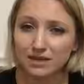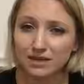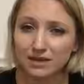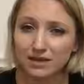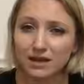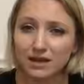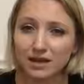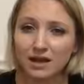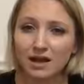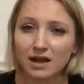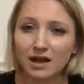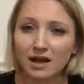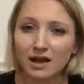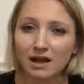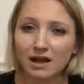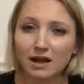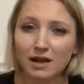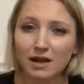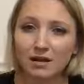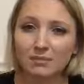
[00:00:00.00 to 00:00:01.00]
and then
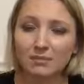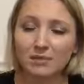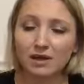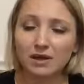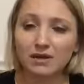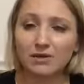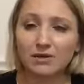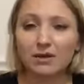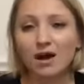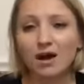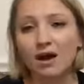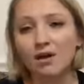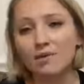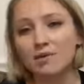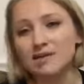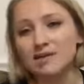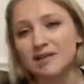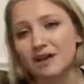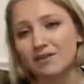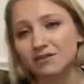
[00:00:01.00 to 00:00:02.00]
you
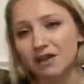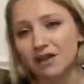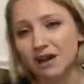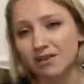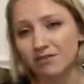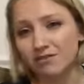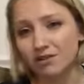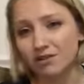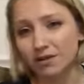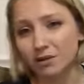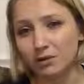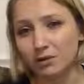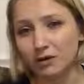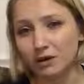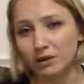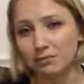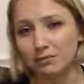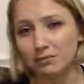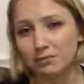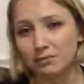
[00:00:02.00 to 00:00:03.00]
always have to have
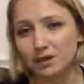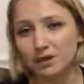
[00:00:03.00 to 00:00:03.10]
follow-up.